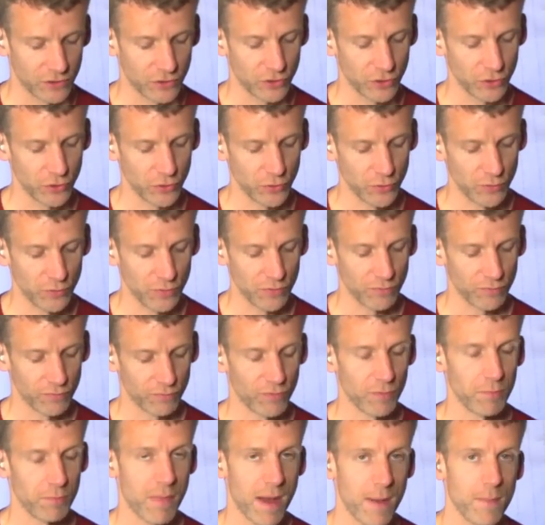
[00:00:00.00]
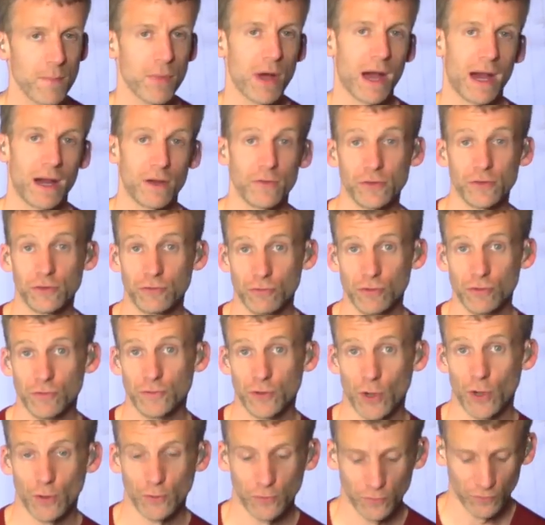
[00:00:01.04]
to remember how the
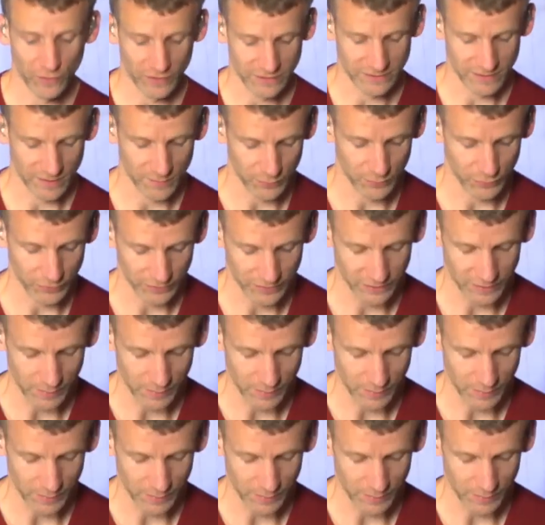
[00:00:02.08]
groove goes, for example,